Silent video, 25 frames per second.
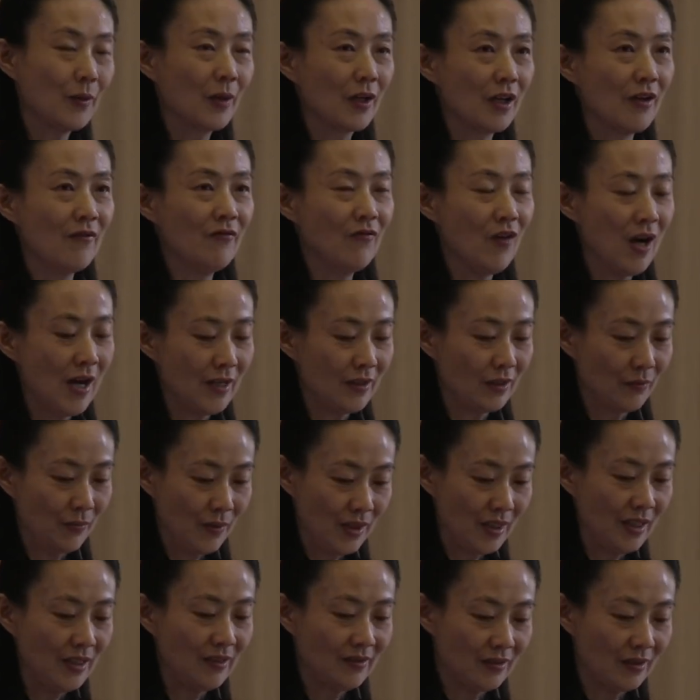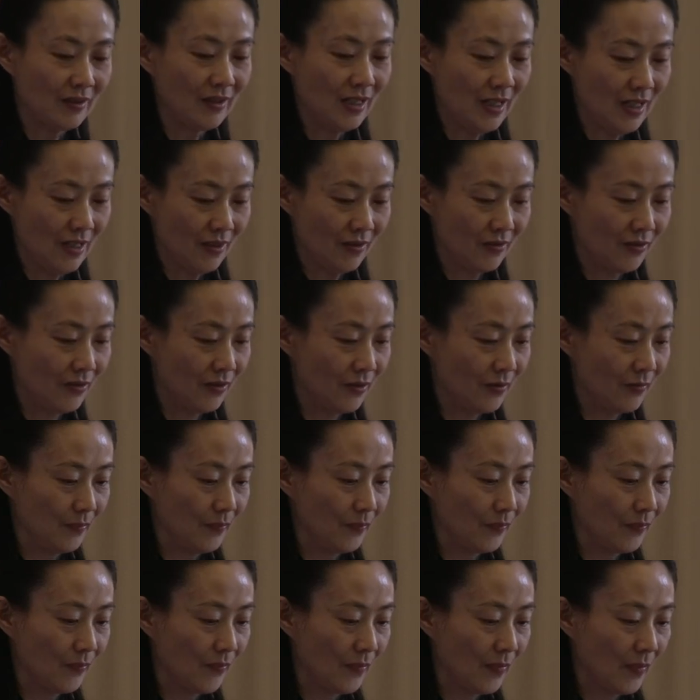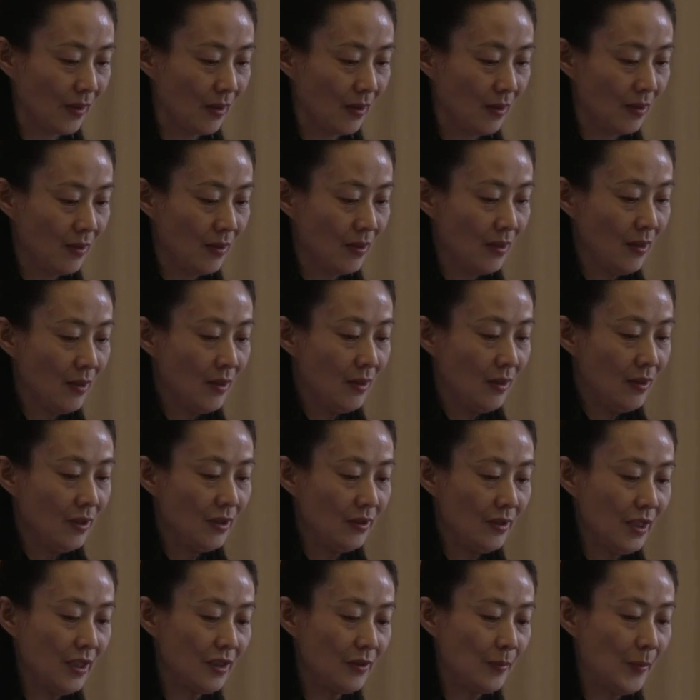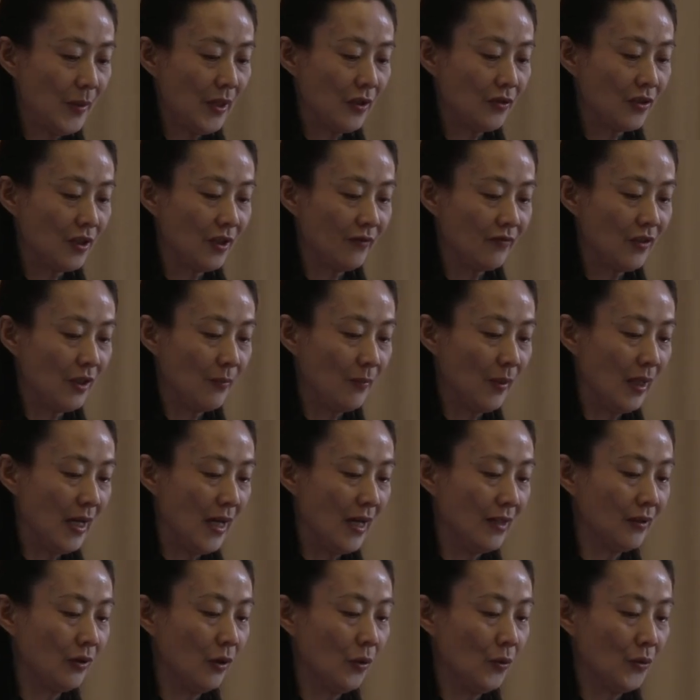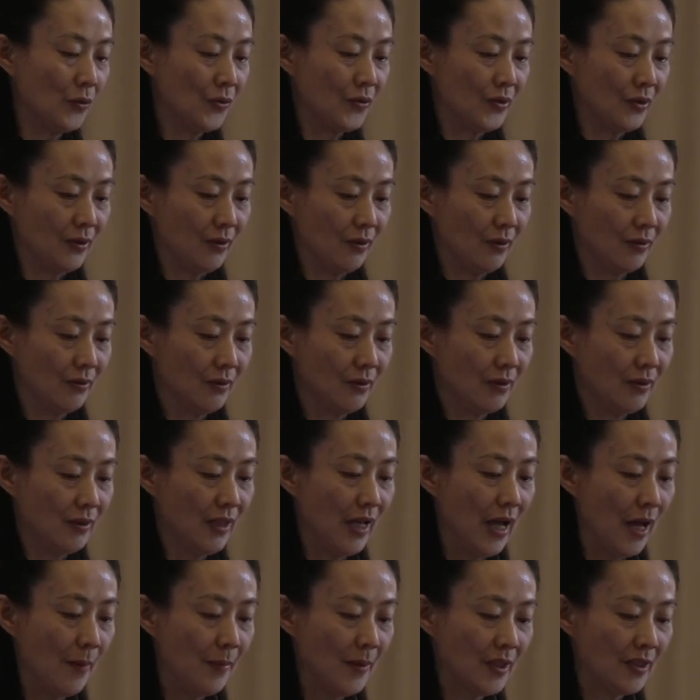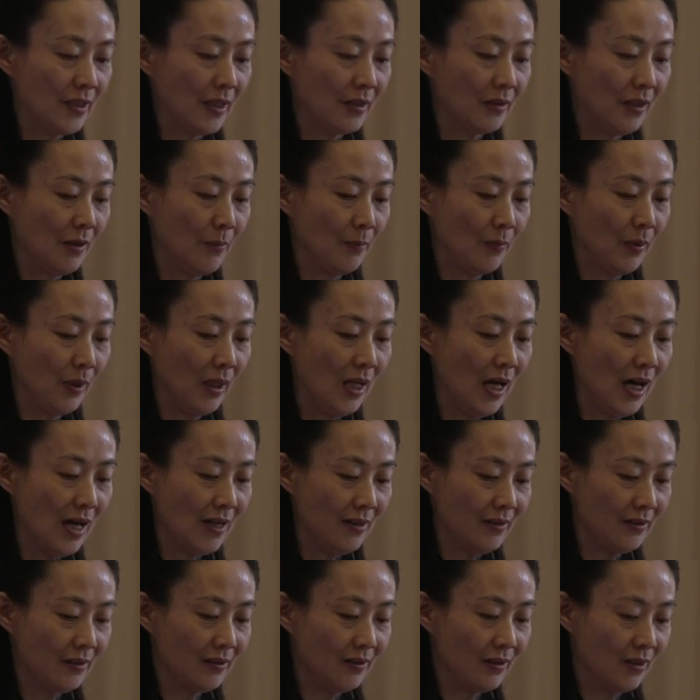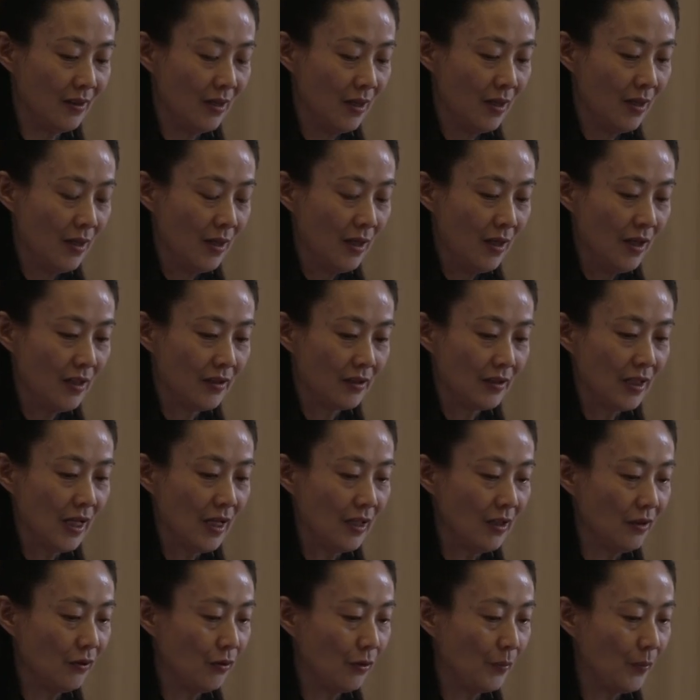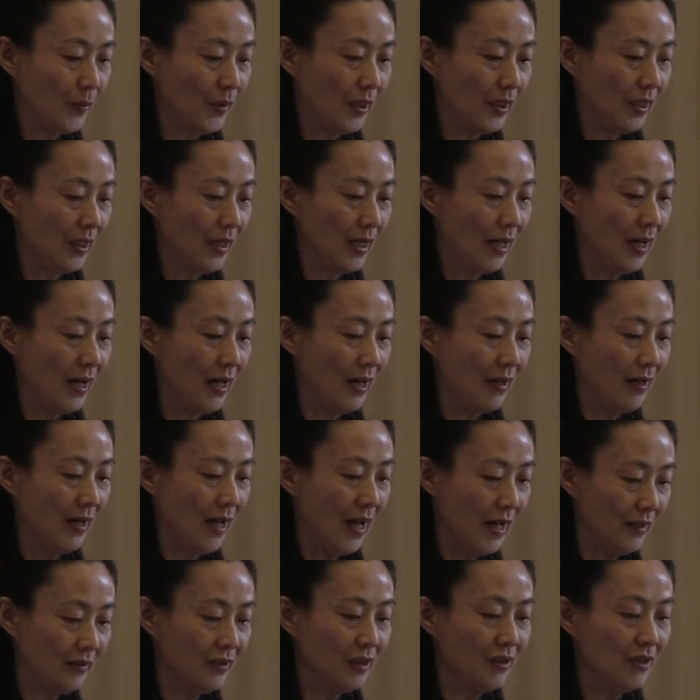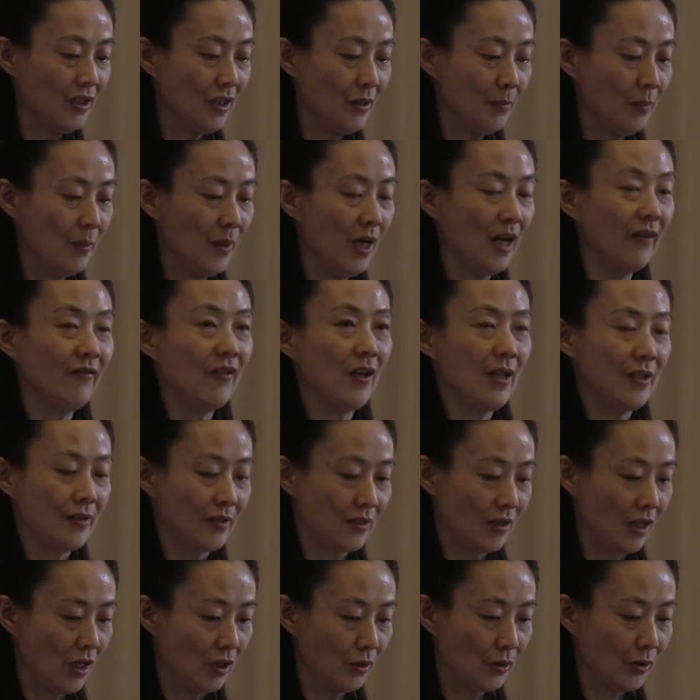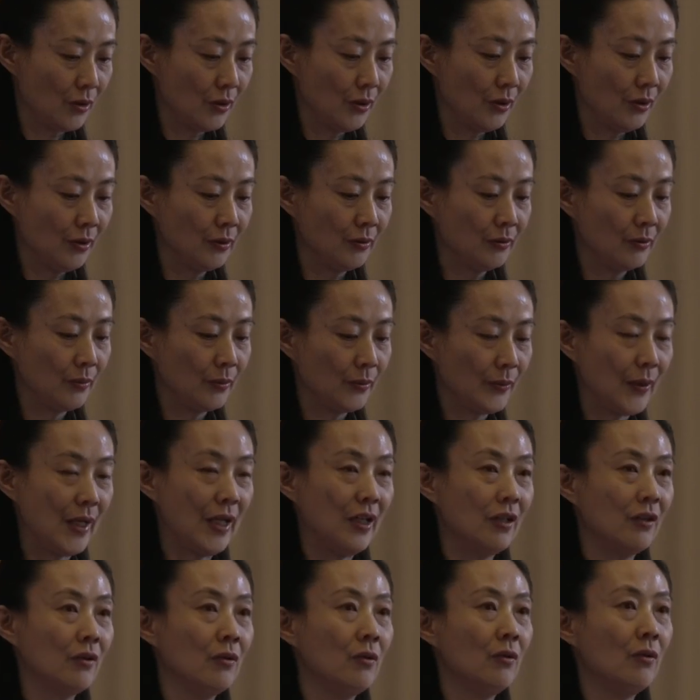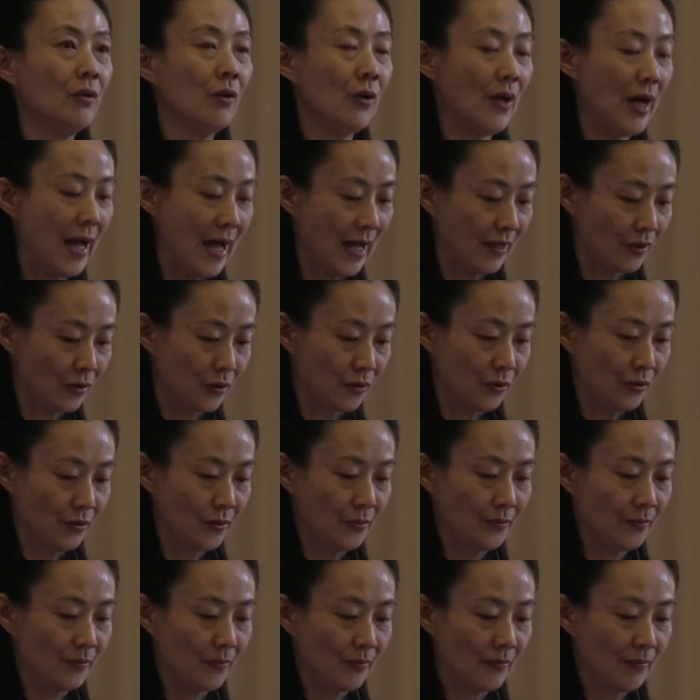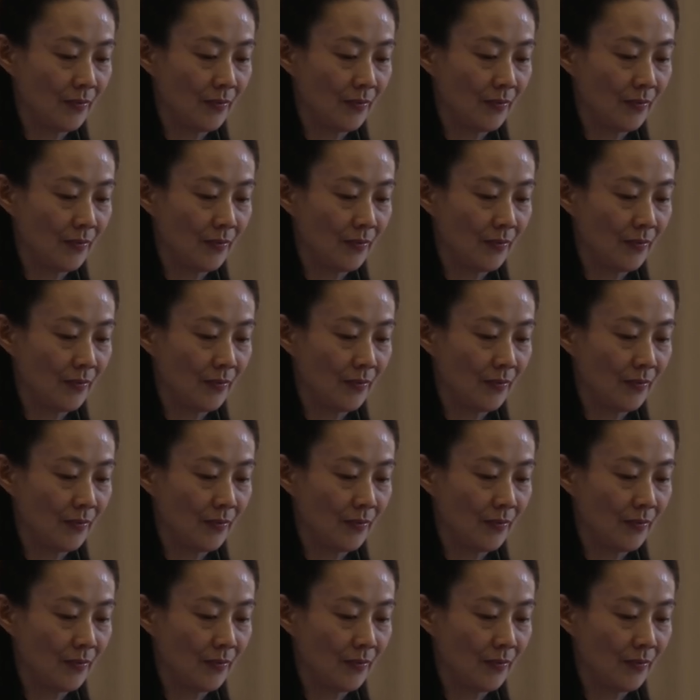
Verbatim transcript: confined within the text. In this picture of the implied author, the epithet implied is taken to be an antonym of historical, real, or actual.